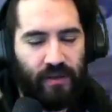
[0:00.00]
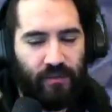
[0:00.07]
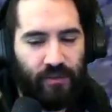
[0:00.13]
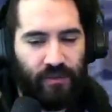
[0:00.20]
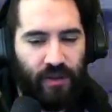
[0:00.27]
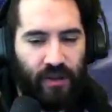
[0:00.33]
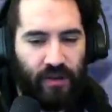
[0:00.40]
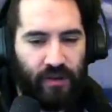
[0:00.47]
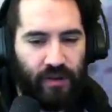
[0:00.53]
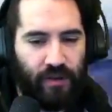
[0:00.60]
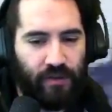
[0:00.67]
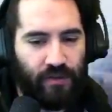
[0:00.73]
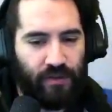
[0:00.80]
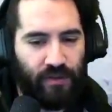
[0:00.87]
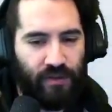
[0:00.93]
see how it
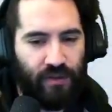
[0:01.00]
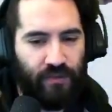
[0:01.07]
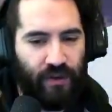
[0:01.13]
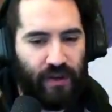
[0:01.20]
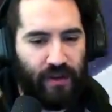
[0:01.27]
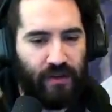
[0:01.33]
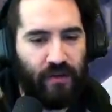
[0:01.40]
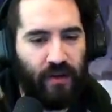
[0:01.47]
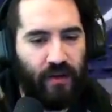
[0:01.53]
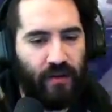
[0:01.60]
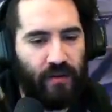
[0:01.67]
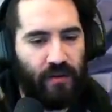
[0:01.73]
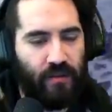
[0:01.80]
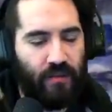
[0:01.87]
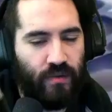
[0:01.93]
goes. Let's see if I
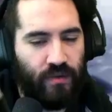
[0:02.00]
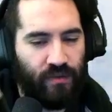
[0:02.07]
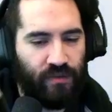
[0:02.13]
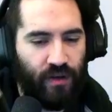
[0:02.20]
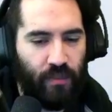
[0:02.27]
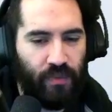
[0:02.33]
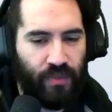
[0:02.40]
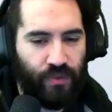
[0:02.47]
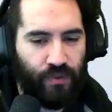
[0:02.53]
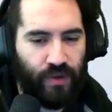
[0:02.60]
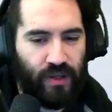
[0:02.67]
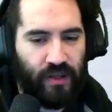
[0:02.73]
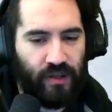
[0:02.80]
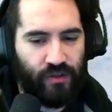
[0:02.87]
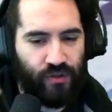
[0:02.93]
can sub
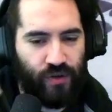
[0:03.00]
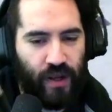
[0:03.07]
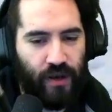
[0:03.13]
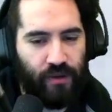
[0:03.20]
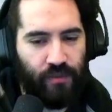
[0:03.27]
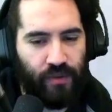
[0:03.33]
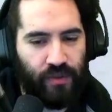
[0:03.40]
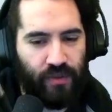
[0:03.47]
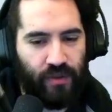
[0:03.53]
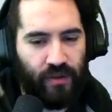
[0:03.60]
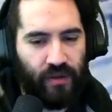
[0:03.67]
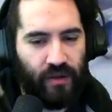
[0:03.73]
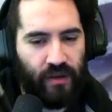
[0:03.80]
3 a shroud with the